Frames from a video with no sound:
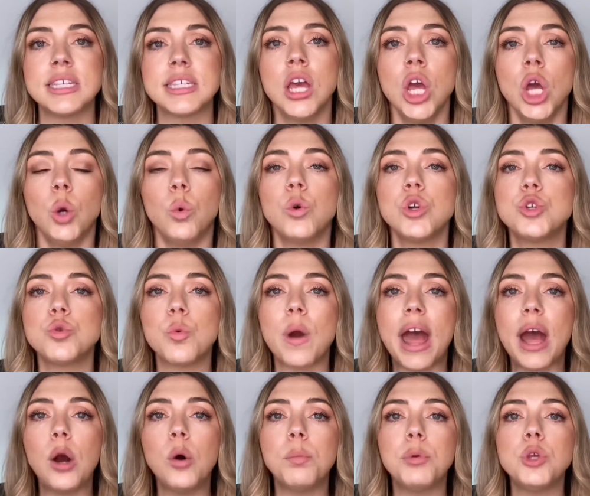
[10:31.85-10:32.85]
which will
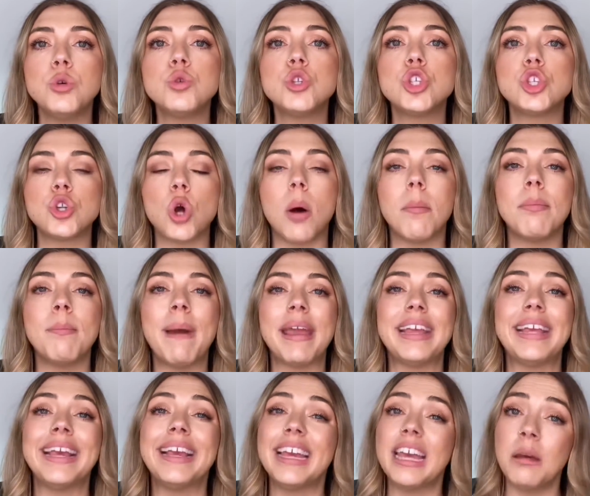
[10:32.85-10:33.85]
help you stop making
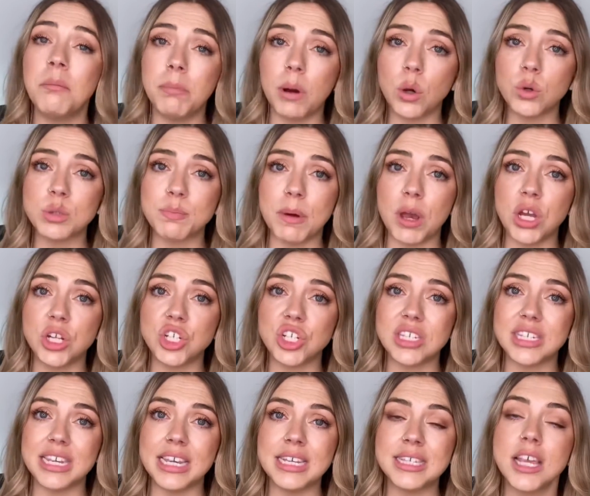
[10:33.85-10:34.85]
impulse
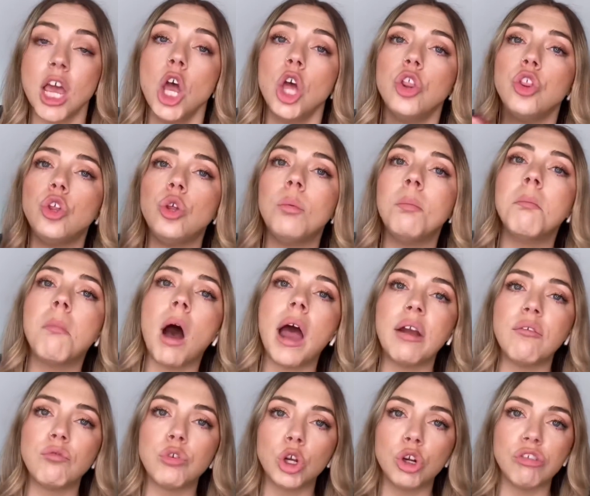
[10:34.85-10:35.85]
purchases that you might
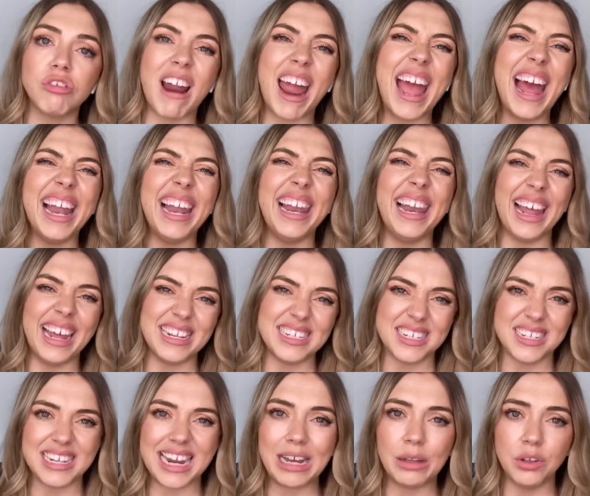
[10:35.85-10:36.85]
regret later
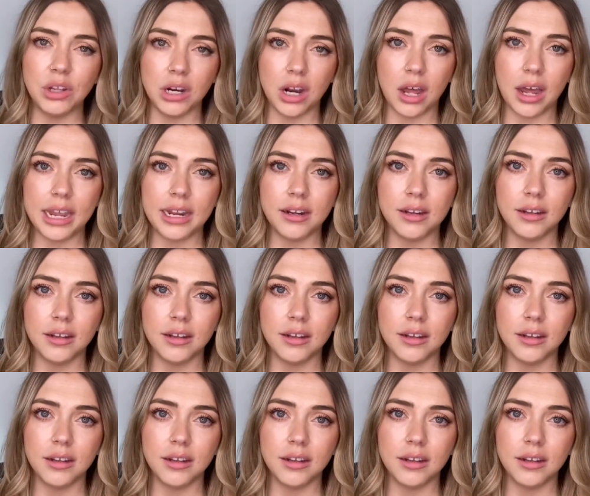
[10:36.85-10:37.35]
down the line.